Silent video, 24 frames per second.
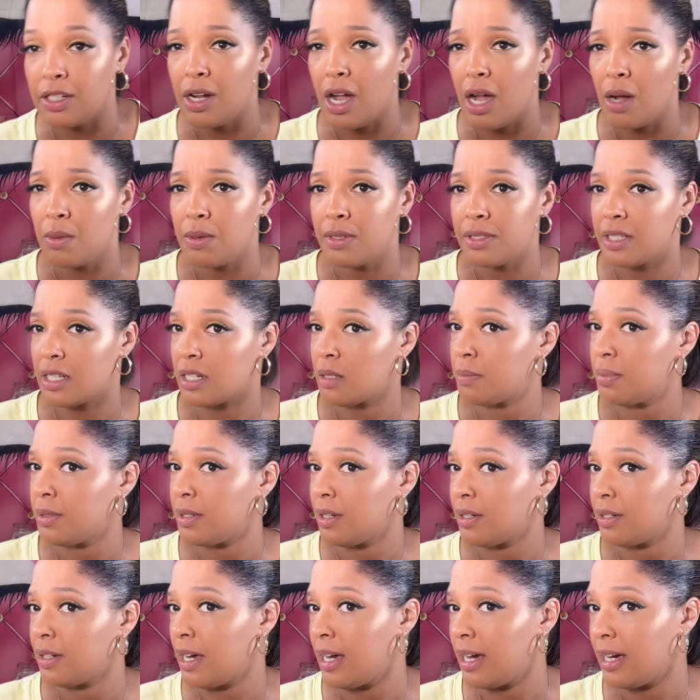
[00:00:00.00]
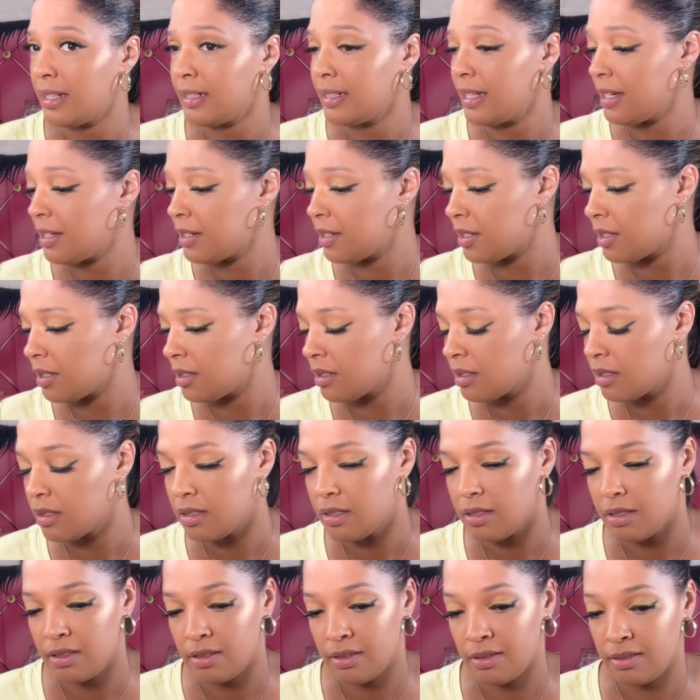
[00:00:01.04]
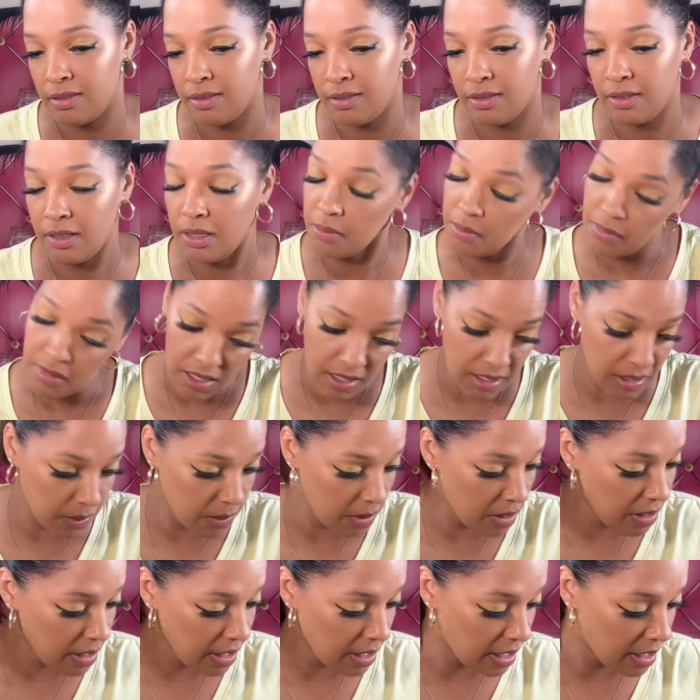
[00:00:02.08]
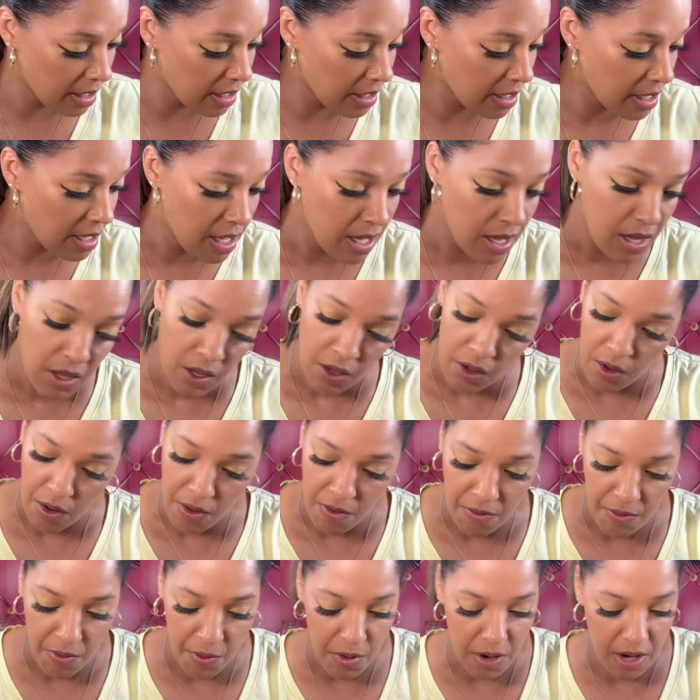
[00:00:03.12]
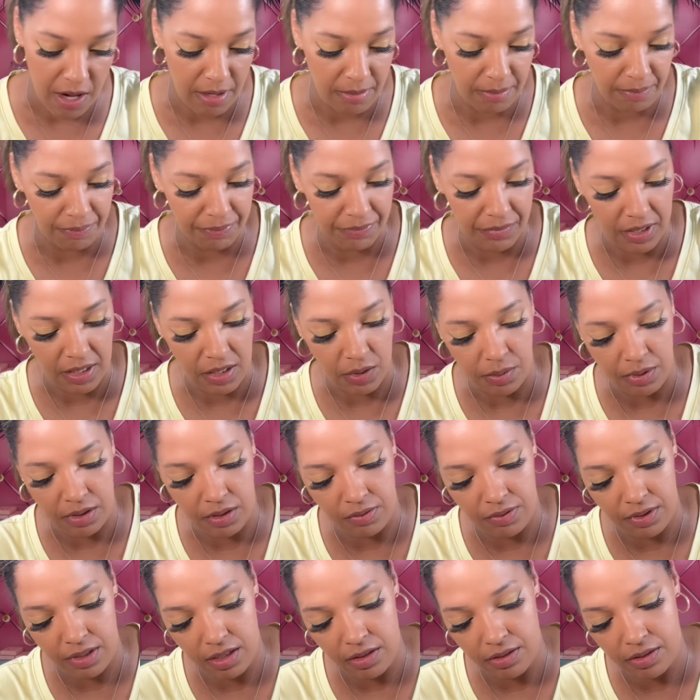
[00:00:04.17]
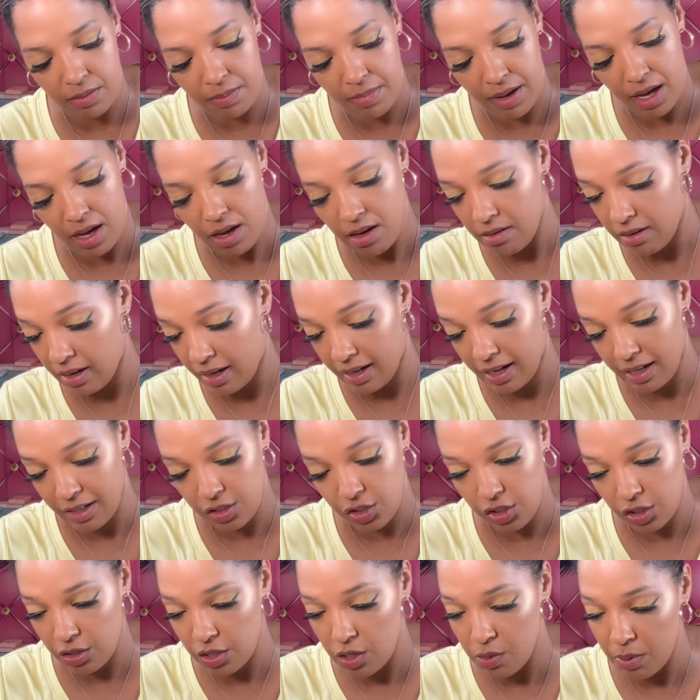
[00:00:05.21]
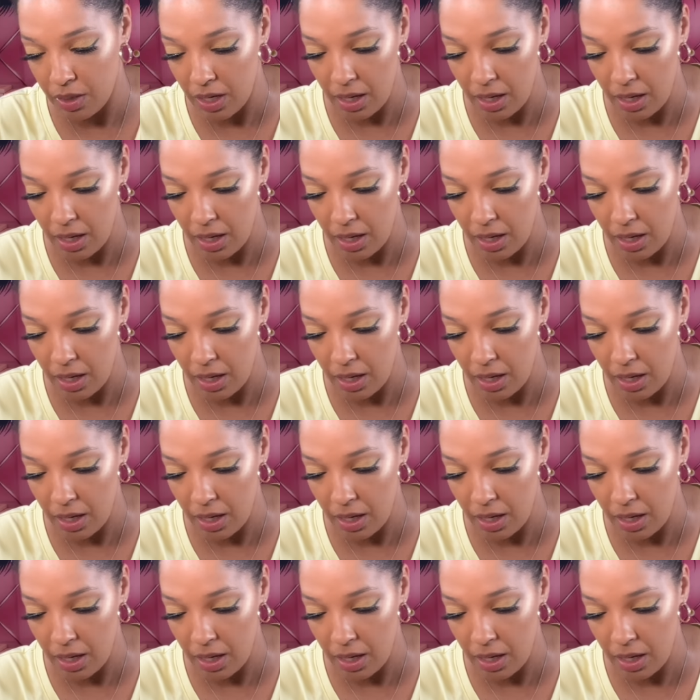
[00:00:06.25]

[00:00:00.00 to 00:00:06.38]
I was going to put on highlighter. May as well, hey, go for it. That's what the video's about. I got to show you what I